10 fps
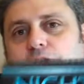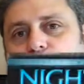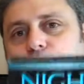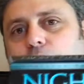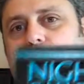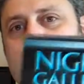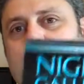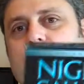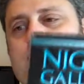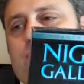Serling
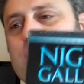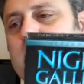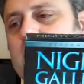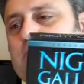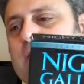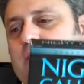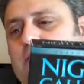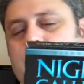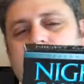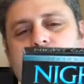wrote and directed many
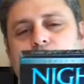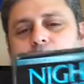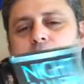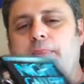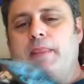of these.